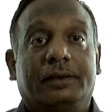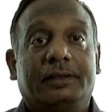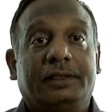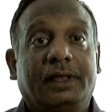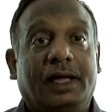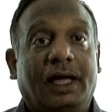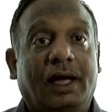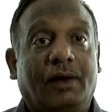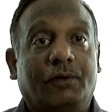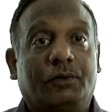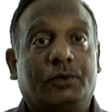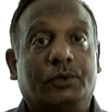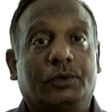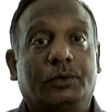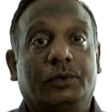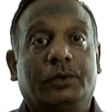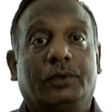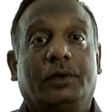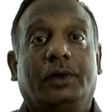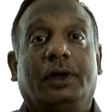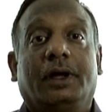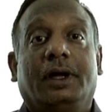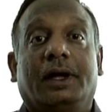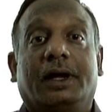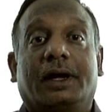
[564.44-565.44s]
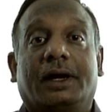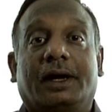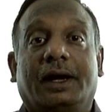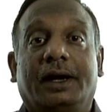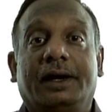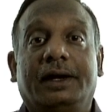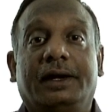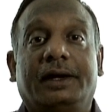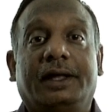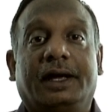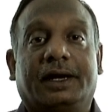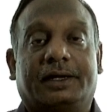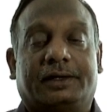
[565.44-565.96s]
they have to
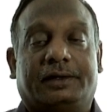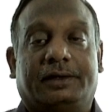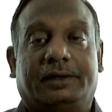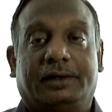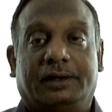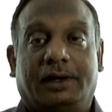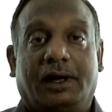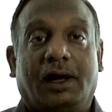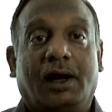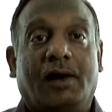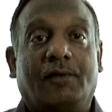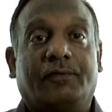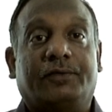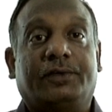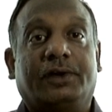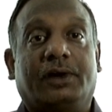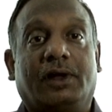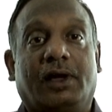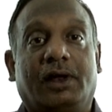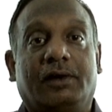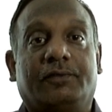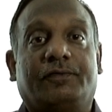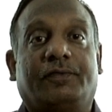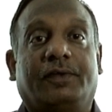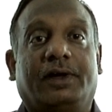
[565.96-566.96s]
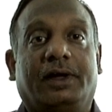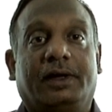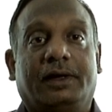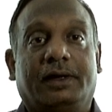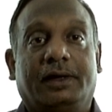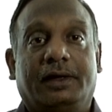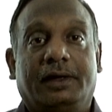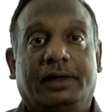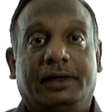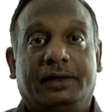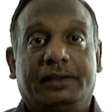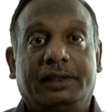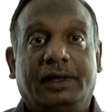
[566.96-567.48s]
conduct, after alpha,
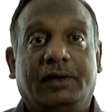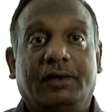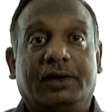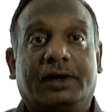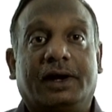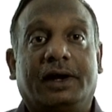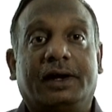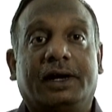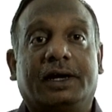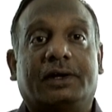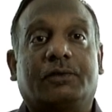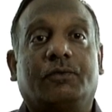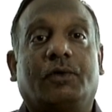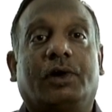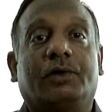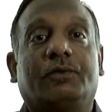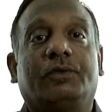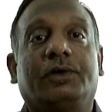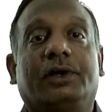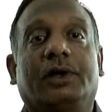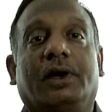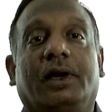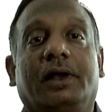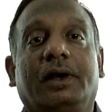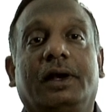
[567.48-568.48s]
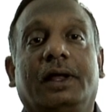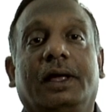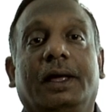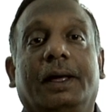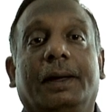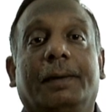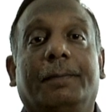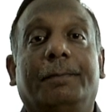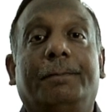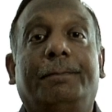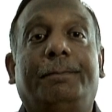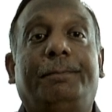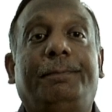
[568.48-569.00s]
they will conduct what we call
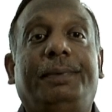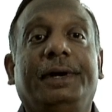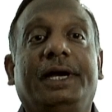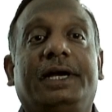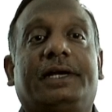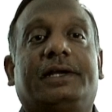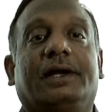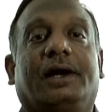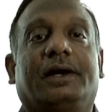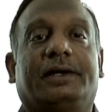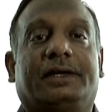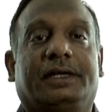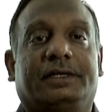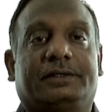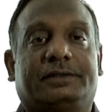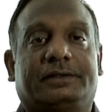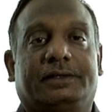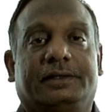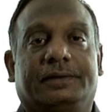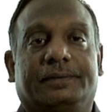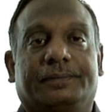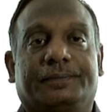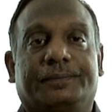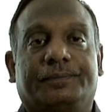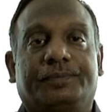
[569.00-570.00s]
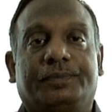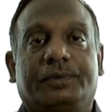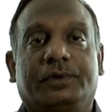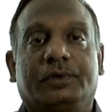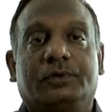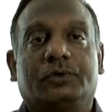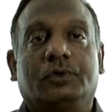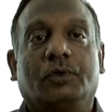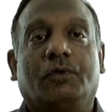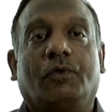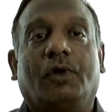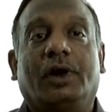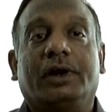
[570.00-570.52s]
beta testing.
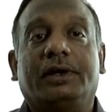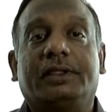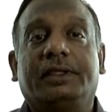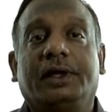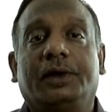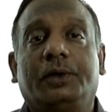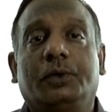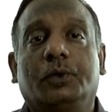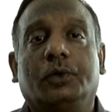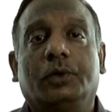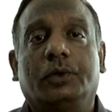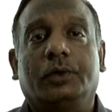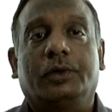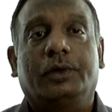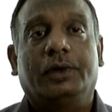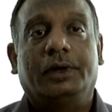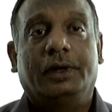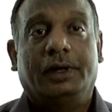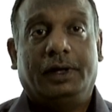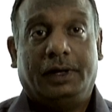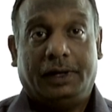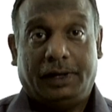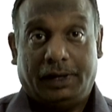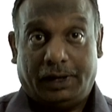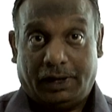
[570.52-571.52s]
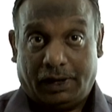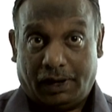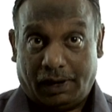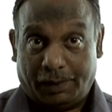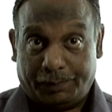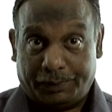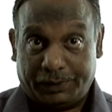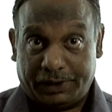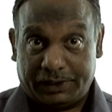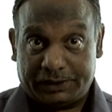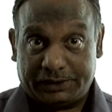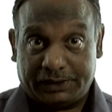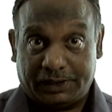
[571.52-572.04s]
So what they do,
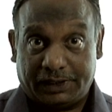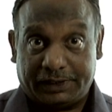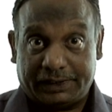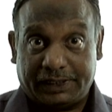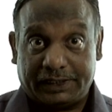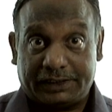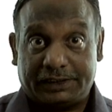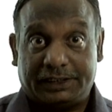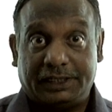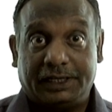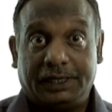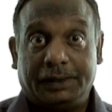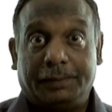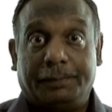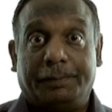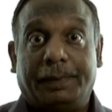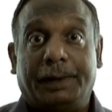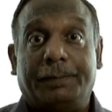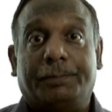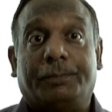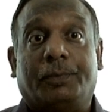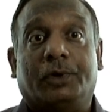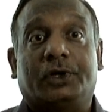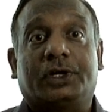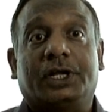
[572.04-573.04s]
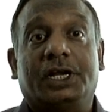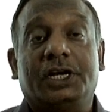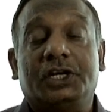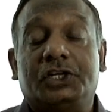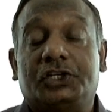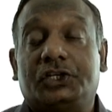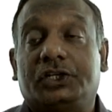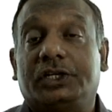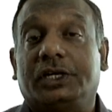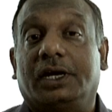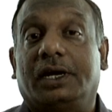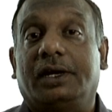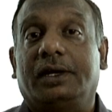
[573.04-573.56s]
operational testing by
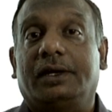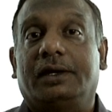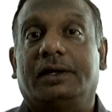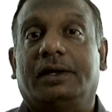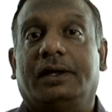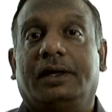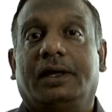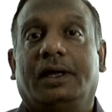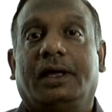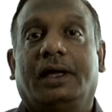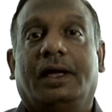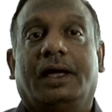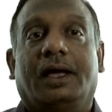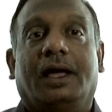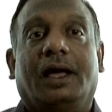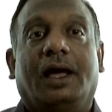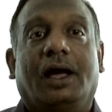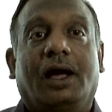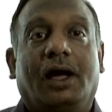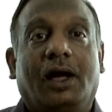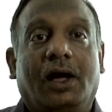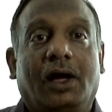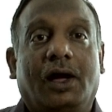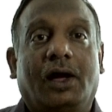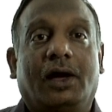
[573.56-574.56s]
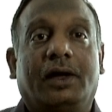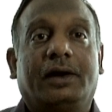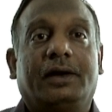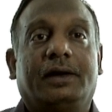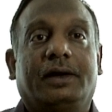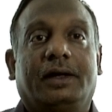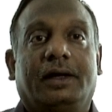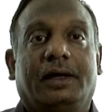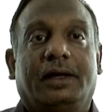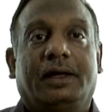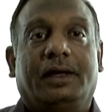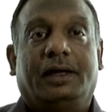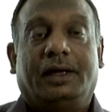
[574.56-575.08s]
potential
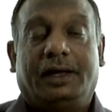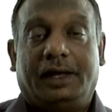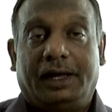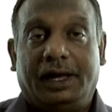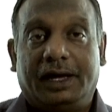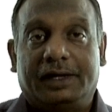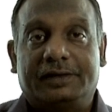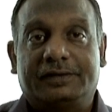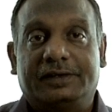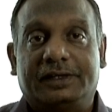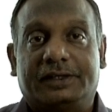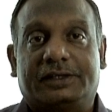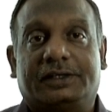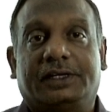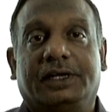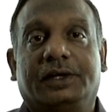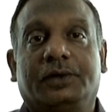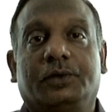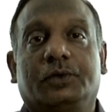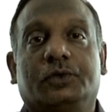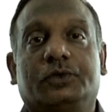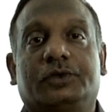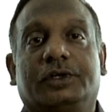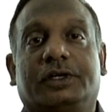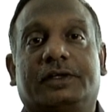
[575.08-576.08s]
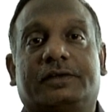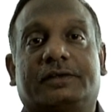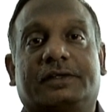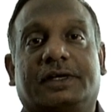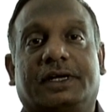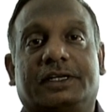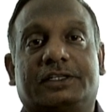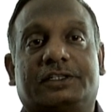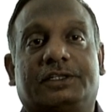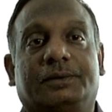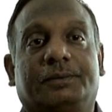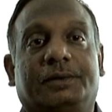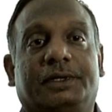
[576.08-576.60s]
or existing users,
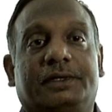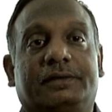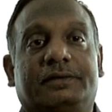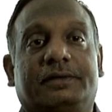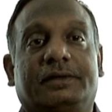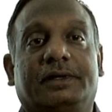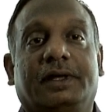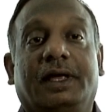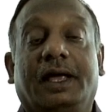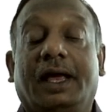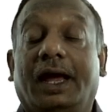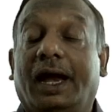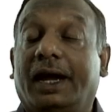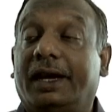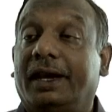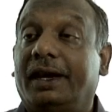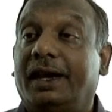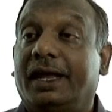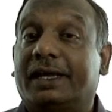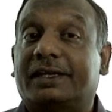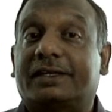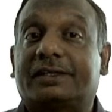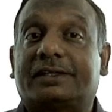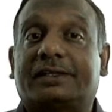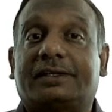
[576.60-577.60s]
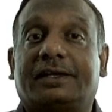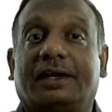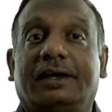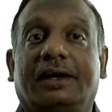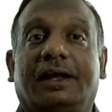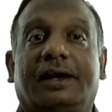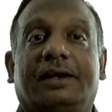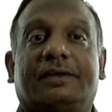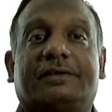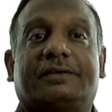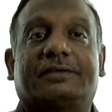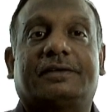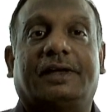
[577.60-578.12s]
customers at an
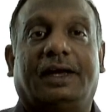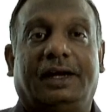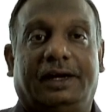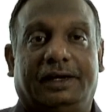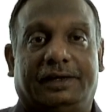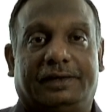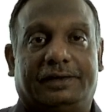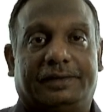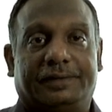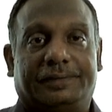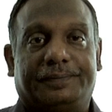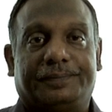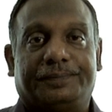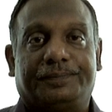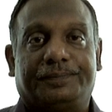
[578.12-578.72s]
external site.